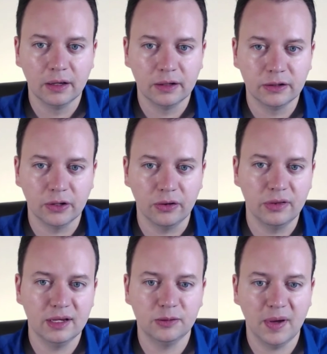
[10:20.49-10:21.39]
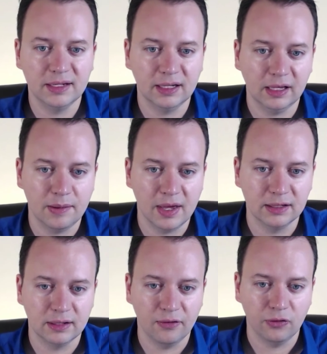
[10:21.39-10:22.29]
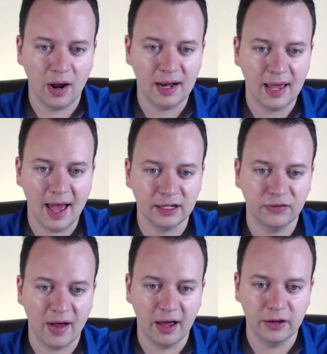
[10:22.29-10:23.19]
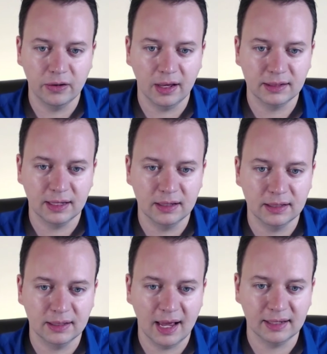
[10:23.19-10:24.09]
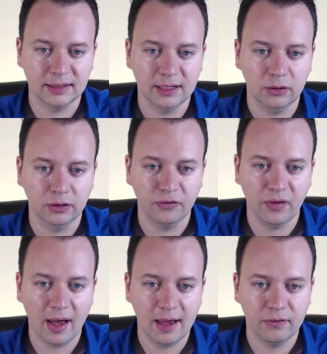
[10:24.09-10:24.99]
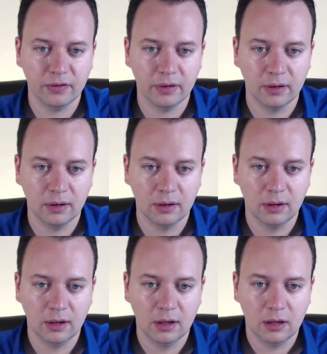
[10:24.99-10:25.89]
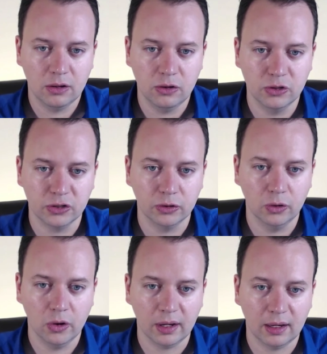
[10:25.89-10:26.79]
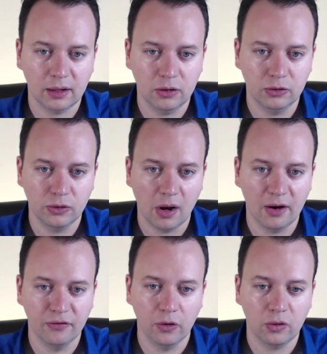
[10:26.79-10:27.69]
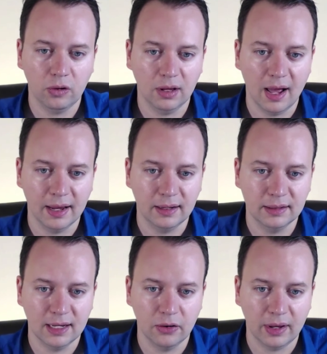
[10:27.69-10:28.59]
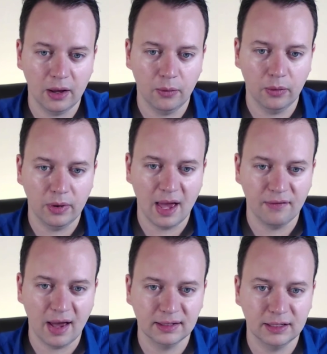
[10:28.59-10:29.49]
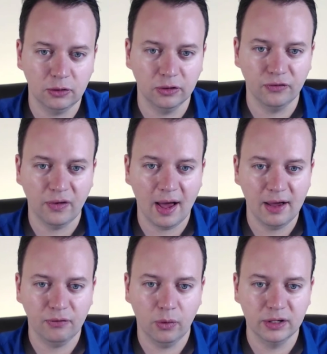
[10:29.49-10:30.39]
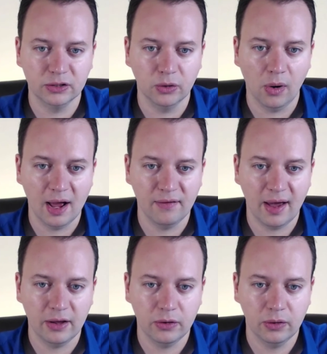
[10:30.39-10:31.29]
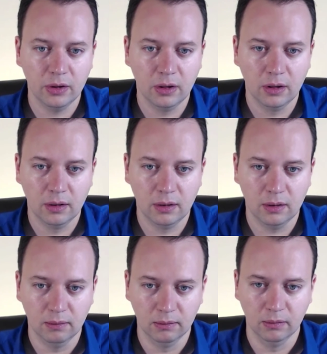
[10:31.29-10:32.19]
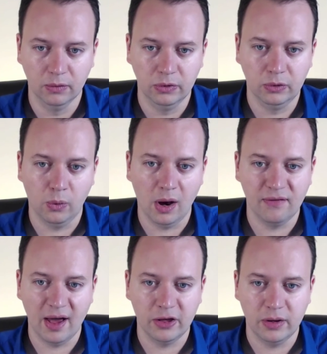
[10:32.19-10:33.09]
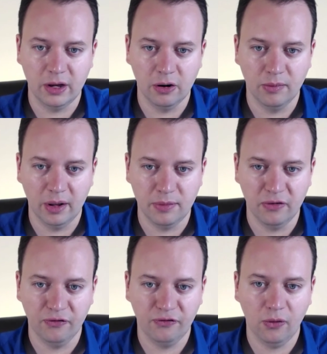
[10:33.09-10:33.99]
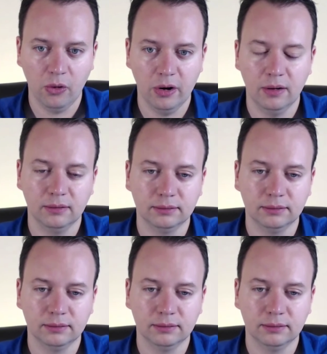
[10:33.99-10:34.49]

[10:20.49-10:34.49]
So this basically means that for any x value, like say this is x is equal to 5, you just look, you draw a vertical line and say, okay, we have x is equal to 5. What is the y value? The y value here might be 4.